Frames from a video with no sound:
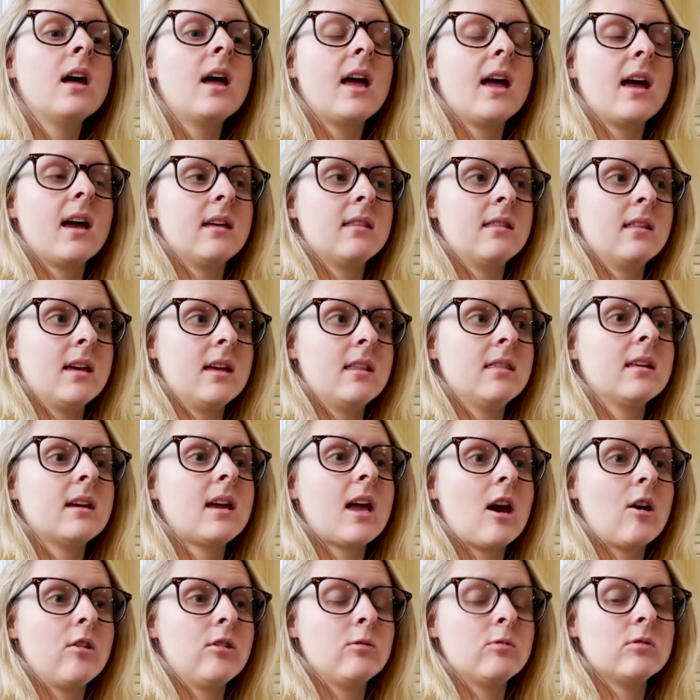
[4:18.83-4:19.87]
and then the
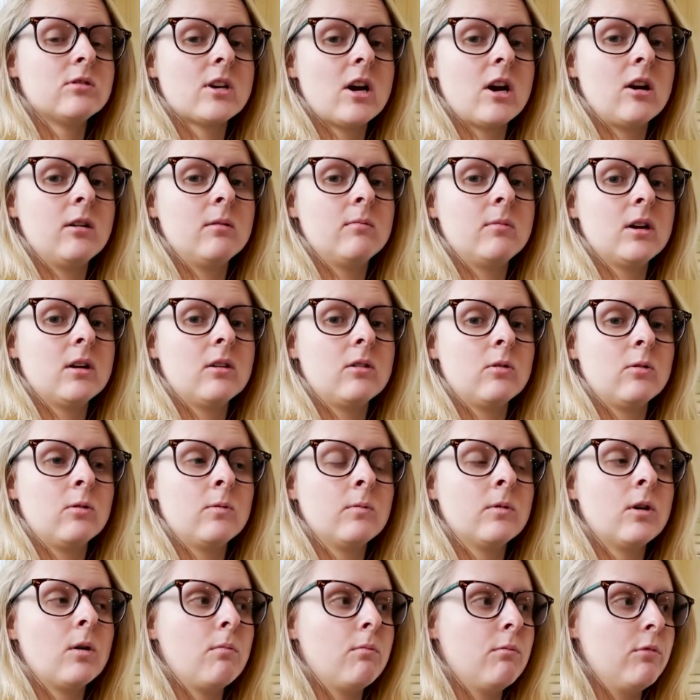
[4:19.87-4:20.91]
county retirement
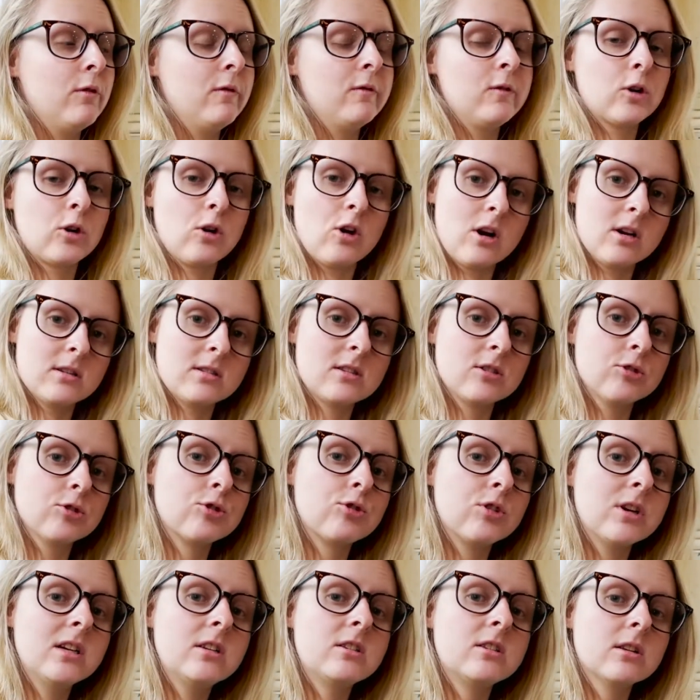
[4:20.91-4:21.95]
home moved across the
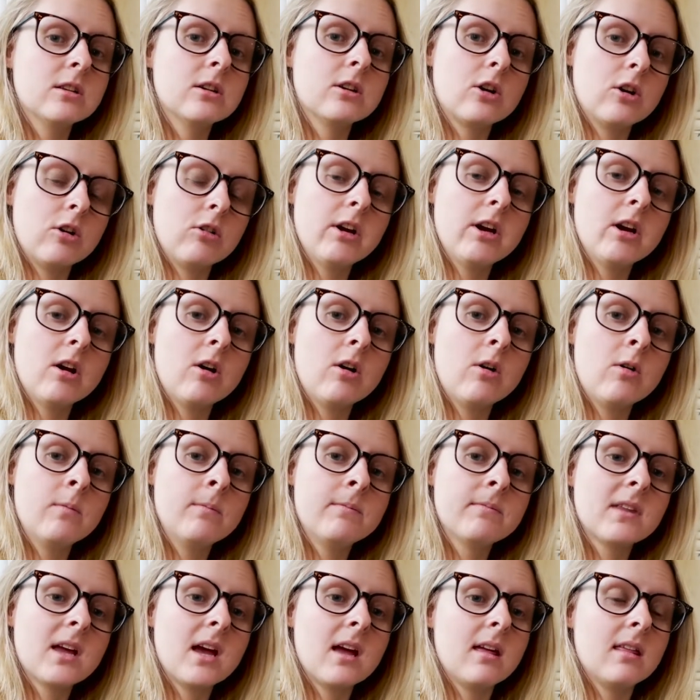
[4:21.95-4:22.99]
street to the Curry
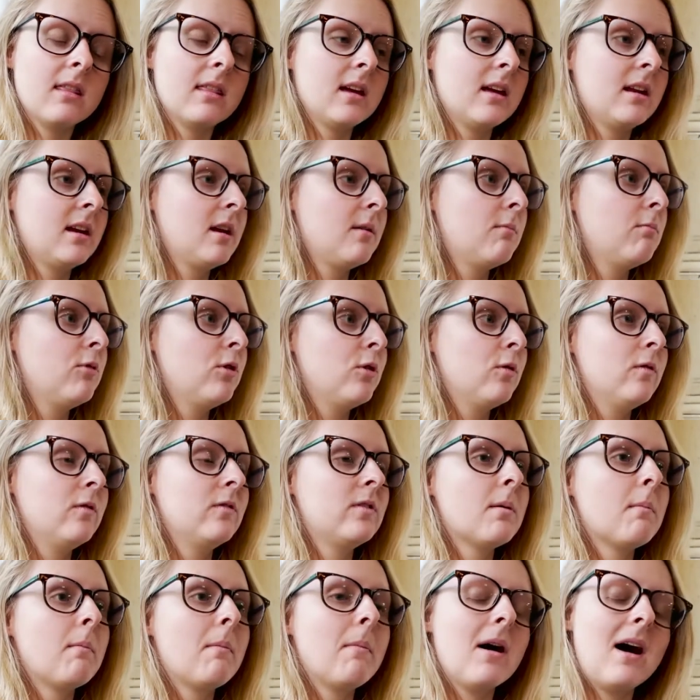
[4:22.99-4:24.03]
home, and then it
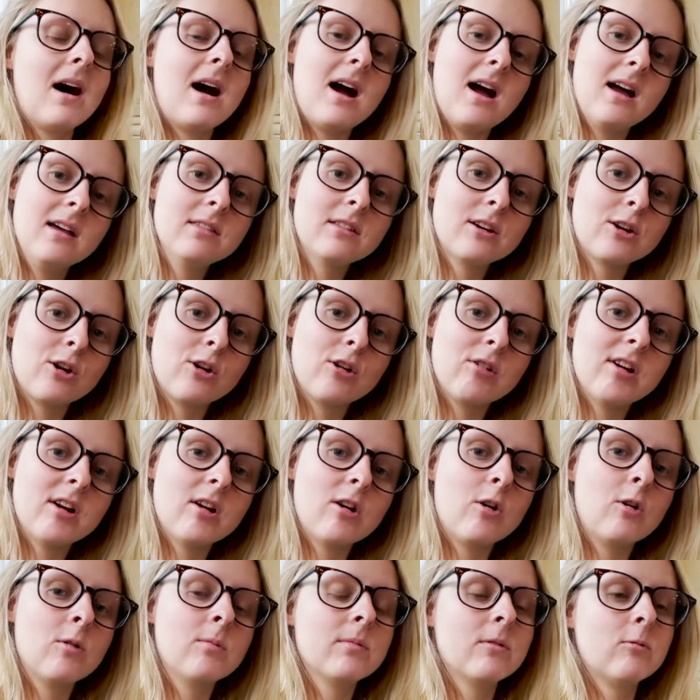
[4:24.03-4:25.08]
moved behind the Curry
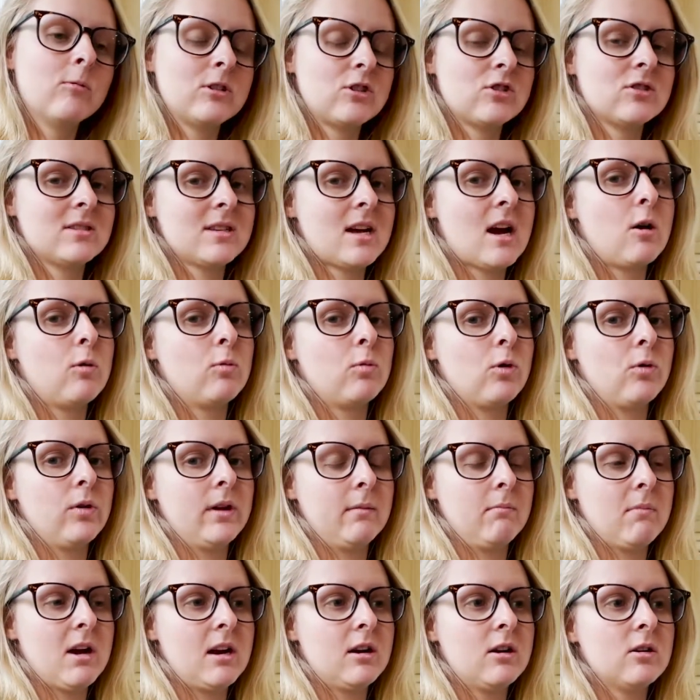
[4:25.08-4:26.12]
home, which is now
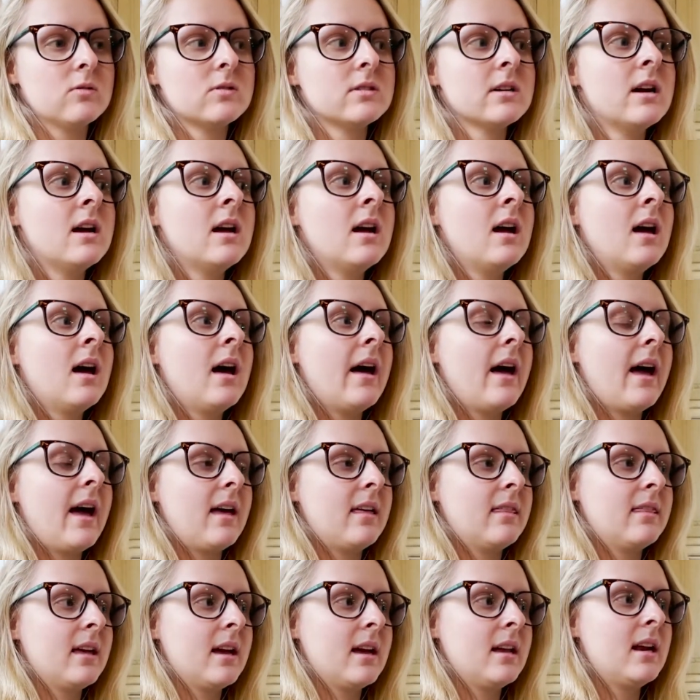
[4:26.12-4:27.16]
Rolling Meadows.
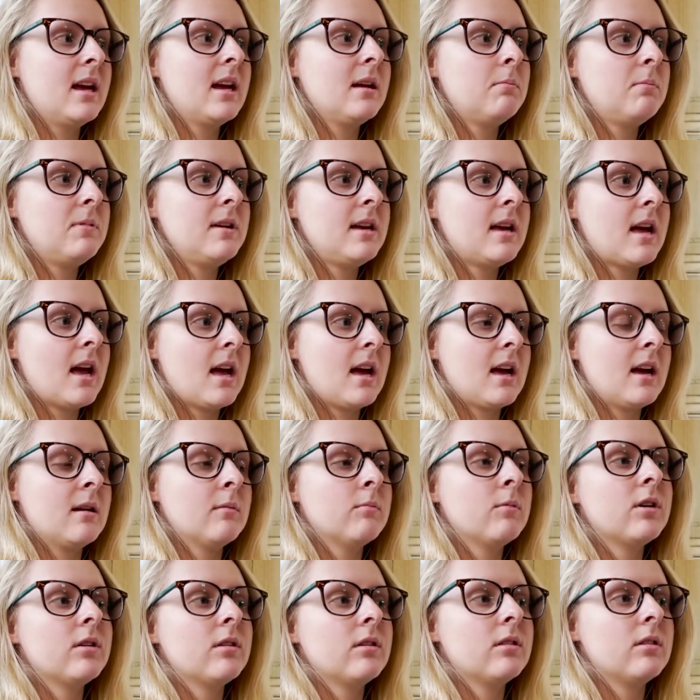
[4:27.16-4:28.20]
And then it
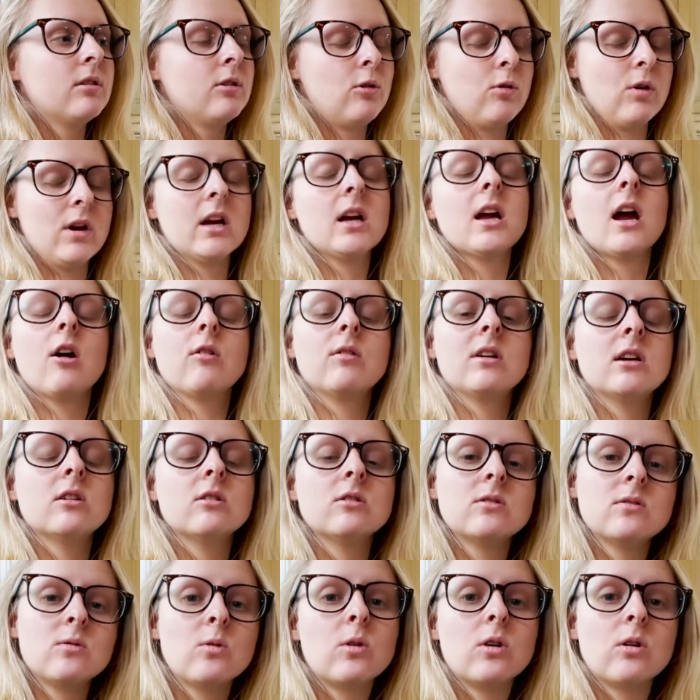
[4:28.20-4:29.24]
became the Greene County
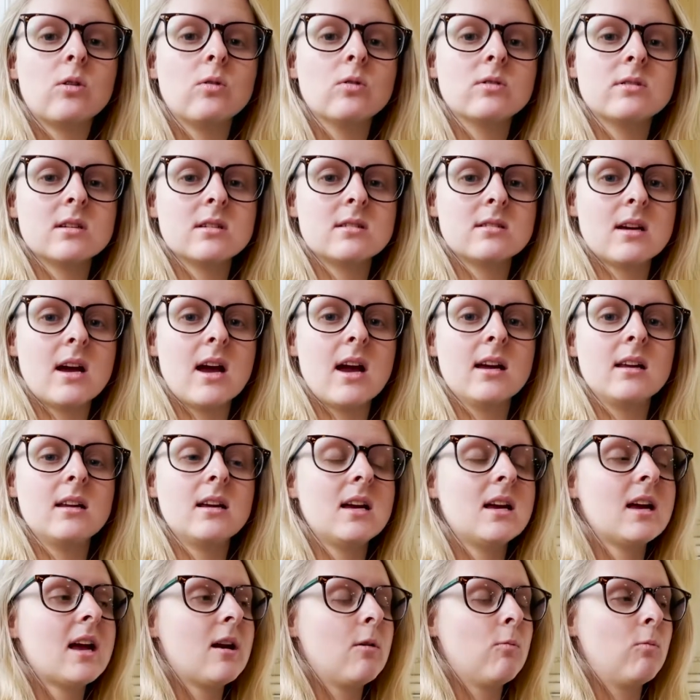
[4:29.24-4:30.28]
Historical
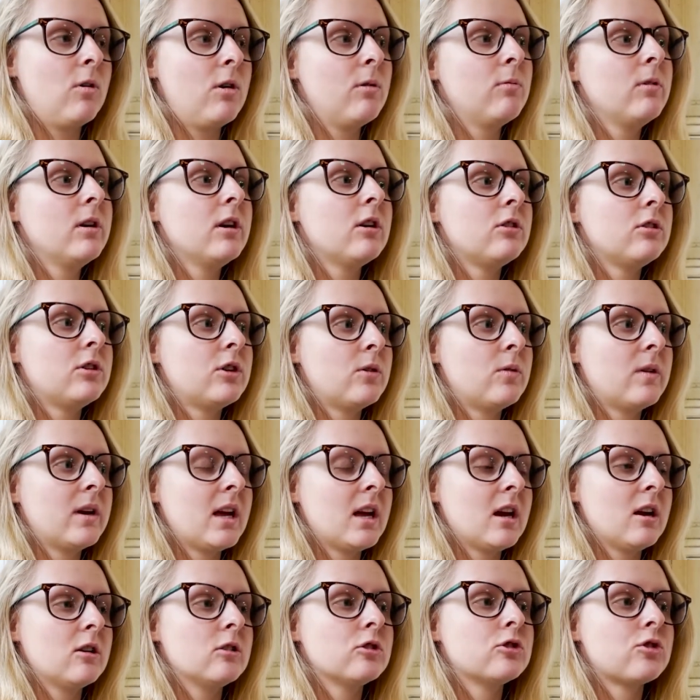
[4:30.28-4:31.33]
Society. And what we are
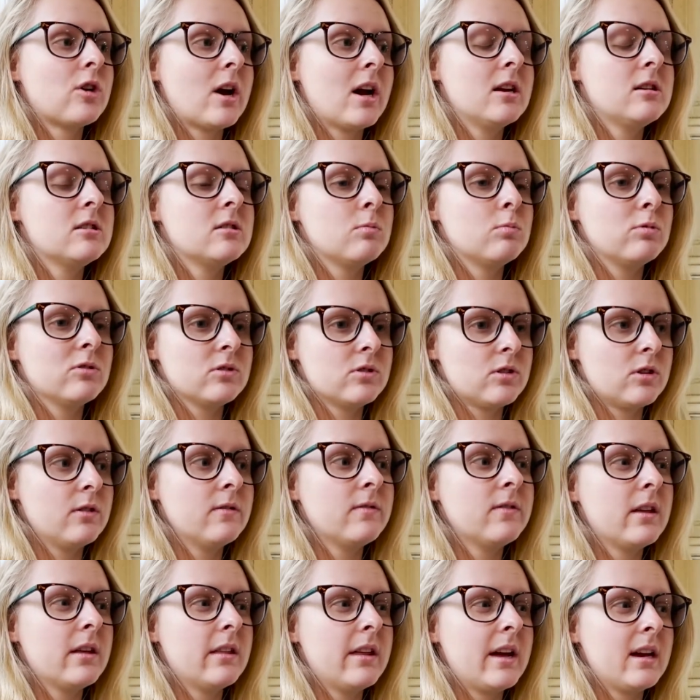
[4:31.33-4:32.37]
doing here is trying to
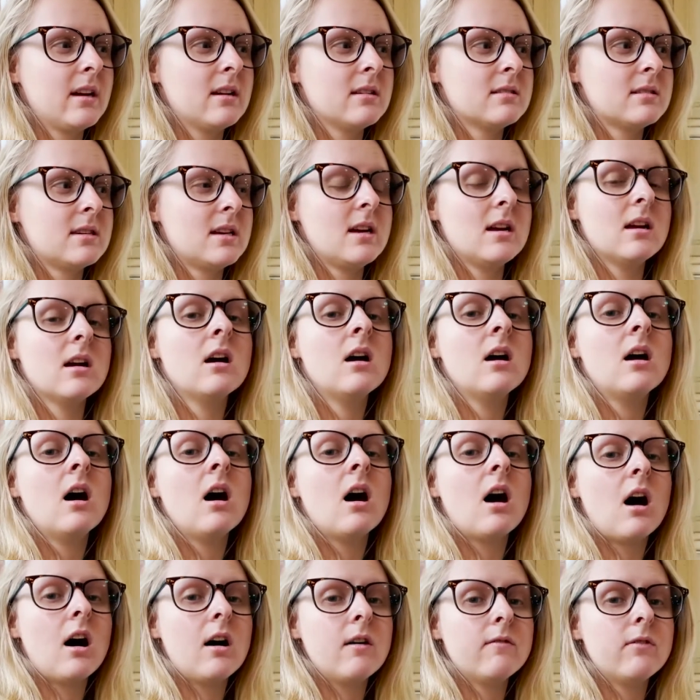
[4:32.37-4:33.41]
preserve the legacy
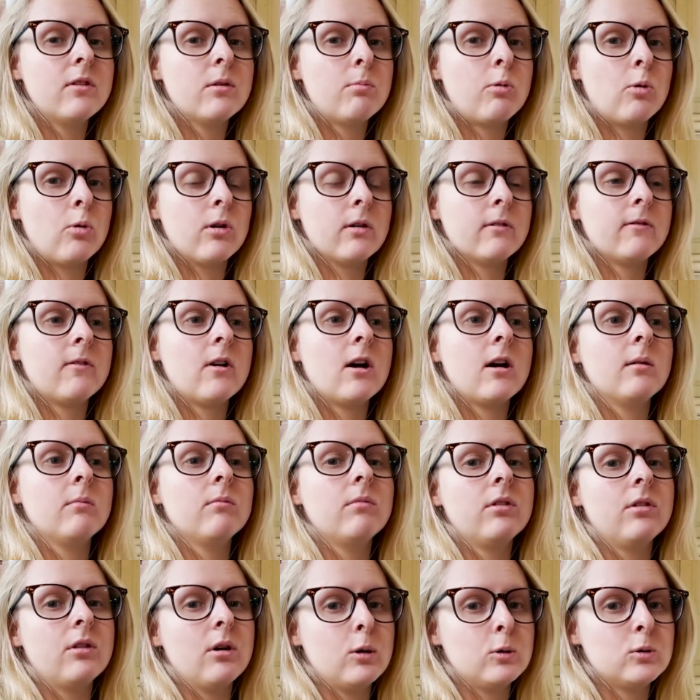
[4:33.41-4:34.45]
of the Poor
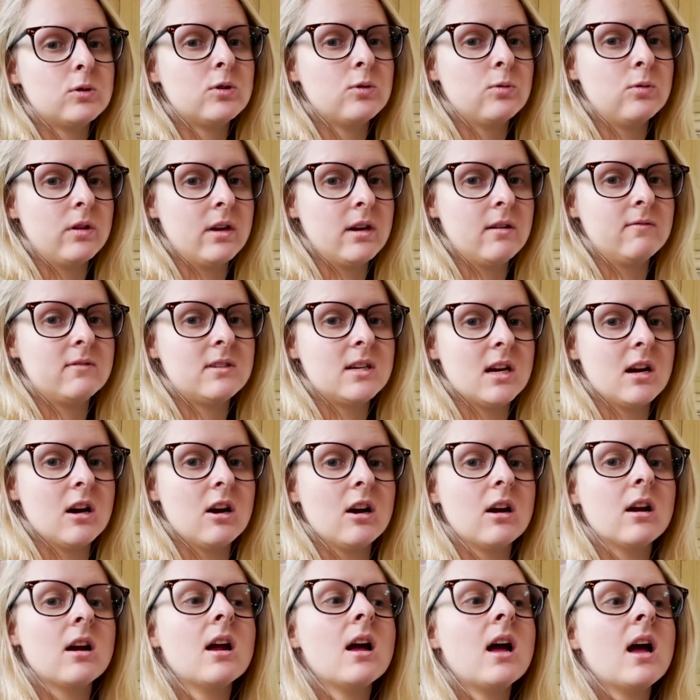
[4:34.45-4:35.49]
Farm, those who lived
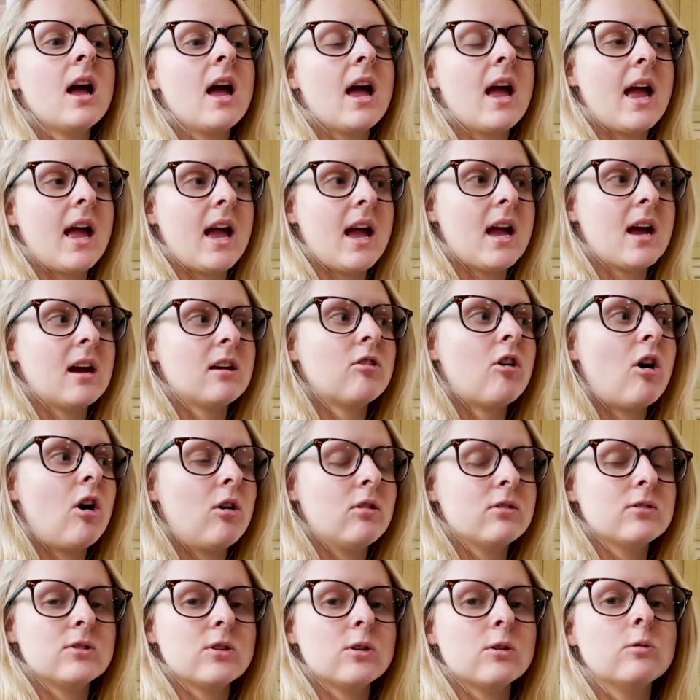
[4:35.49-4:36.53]
here, and
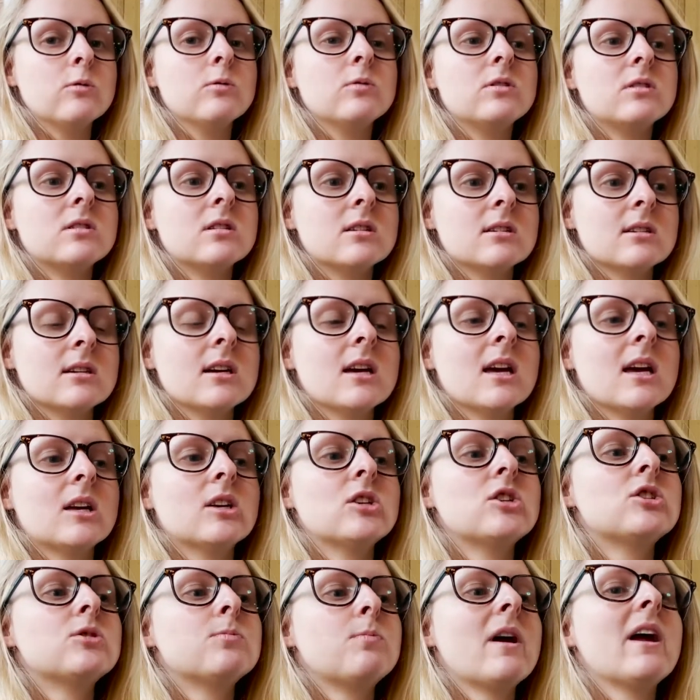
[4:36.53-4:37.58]
also to
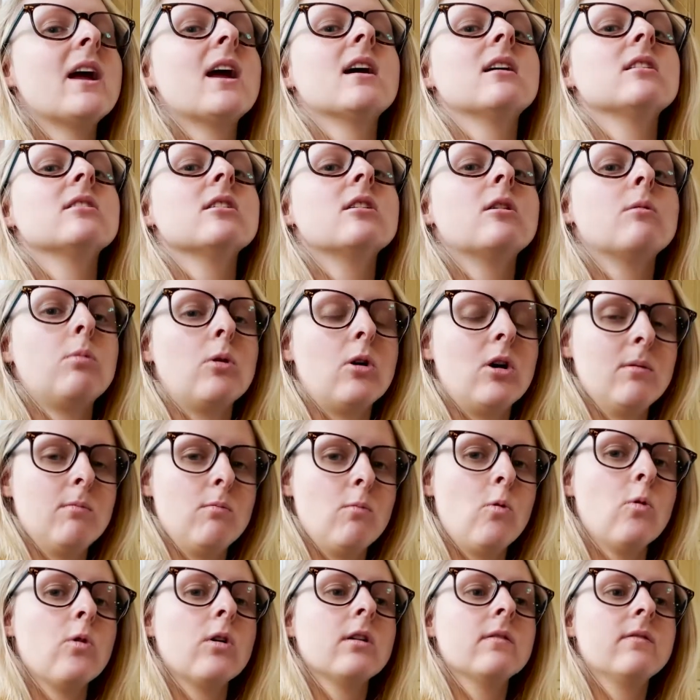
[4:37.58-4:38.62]
expand
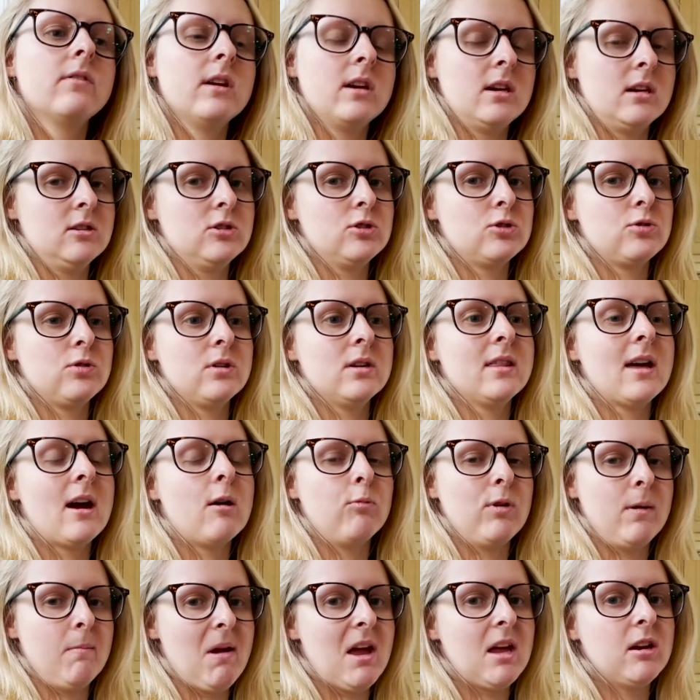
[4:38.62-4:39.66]
upon more of the history
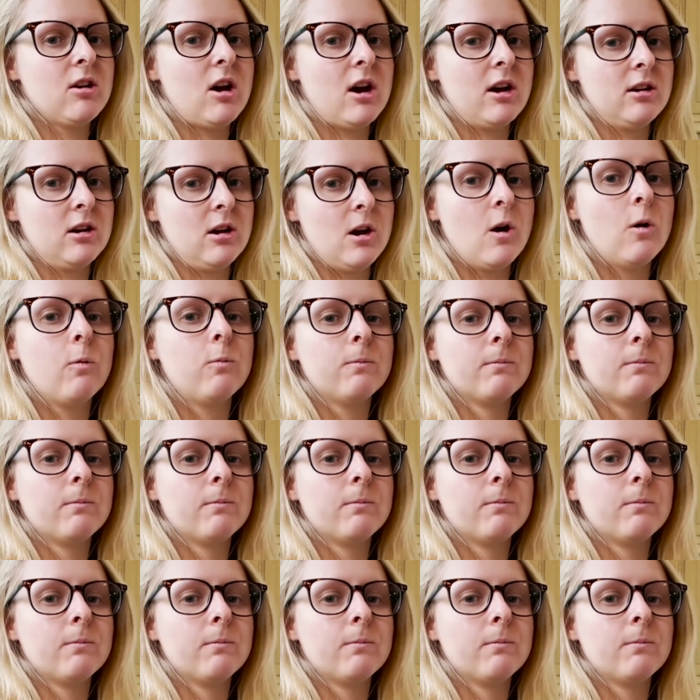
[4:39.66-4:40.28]
that we may not know.